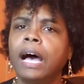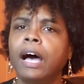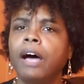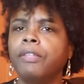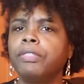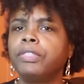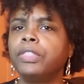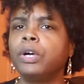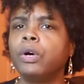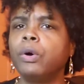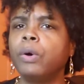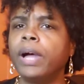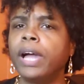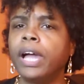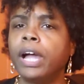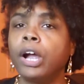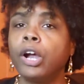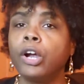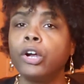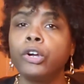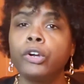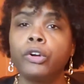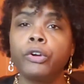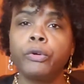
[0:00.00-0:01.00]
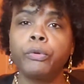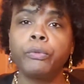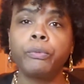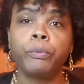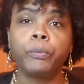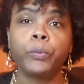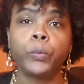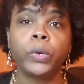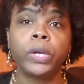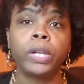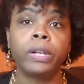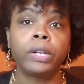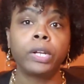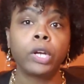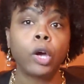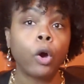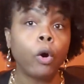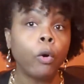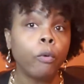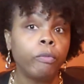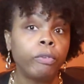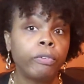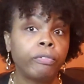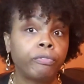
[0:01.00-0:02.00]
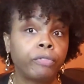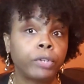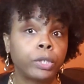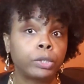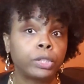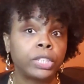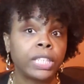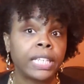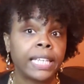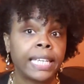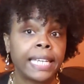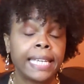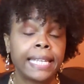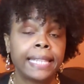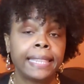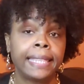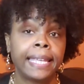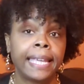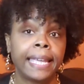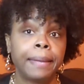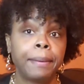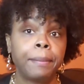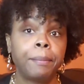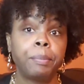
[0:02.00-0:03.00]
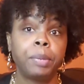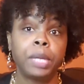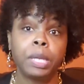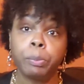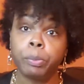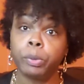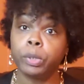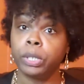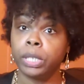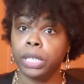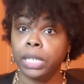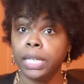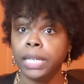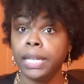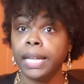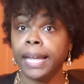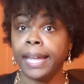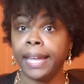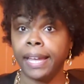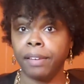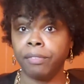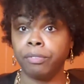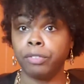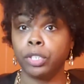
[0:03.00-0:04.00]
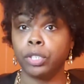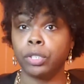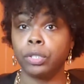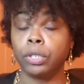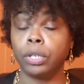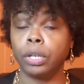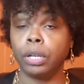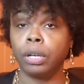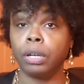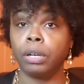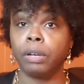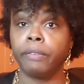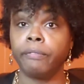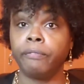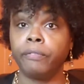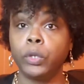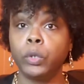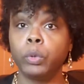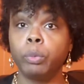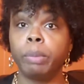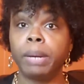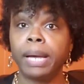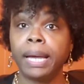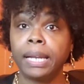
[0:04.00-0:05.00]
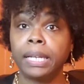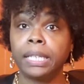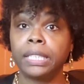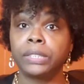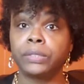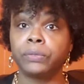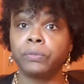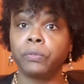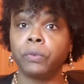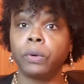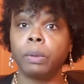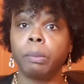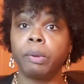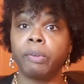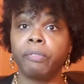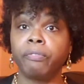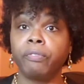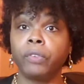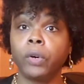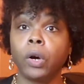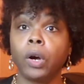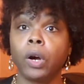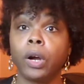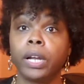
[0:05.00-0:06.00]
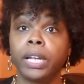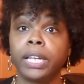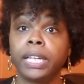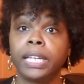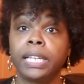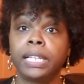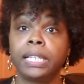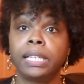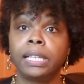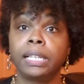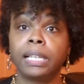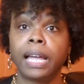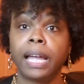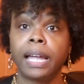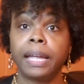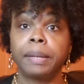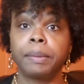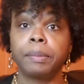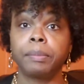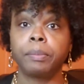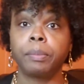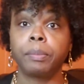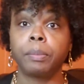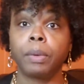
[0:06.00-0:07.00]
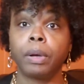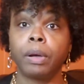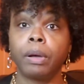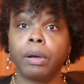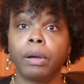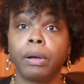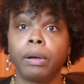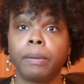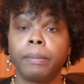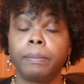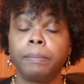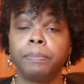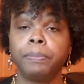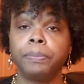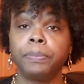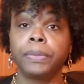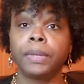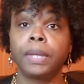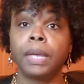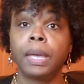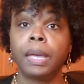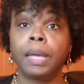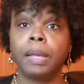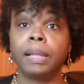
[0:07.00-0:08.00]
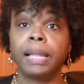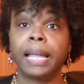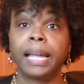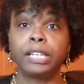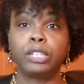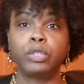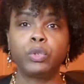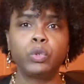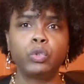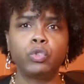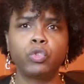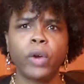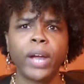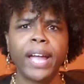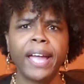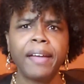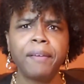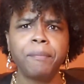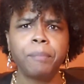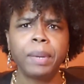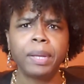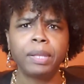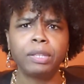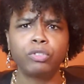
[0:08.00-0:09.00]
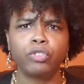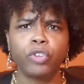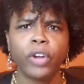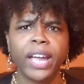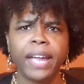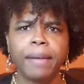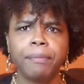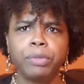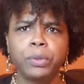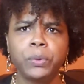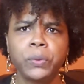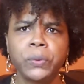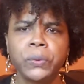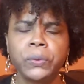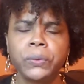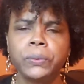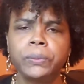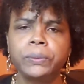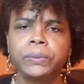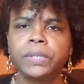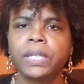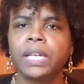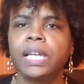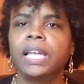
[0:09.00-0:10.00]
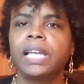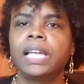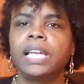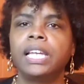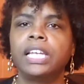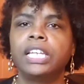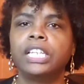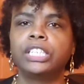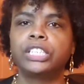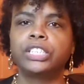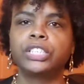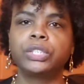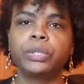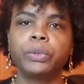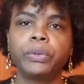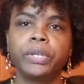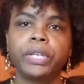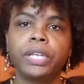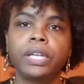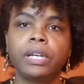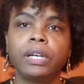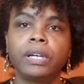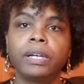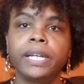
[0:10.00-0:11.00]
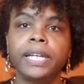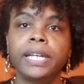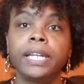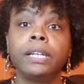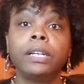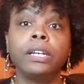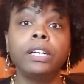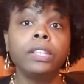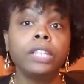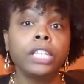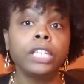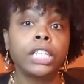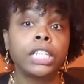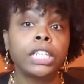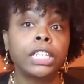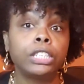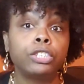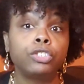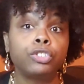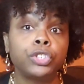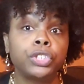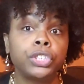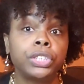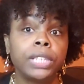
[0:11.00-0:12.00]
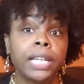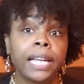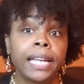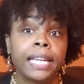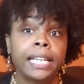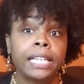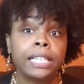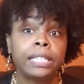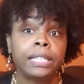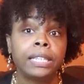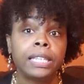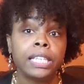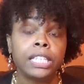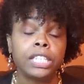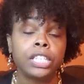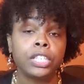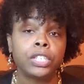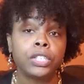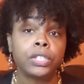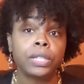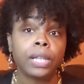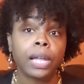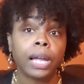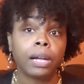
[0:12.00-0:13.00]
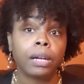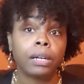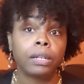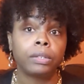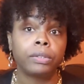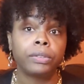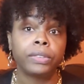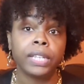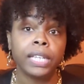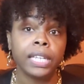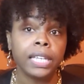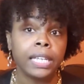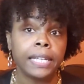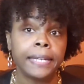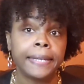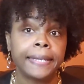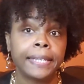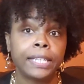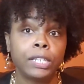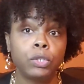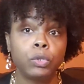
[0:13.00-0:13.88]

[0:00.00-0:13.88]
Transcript: Although I heard when COVID first hit that people did have to view bodies from afar and like do drive-throughs. So yeah, in other countries, this is like a thing.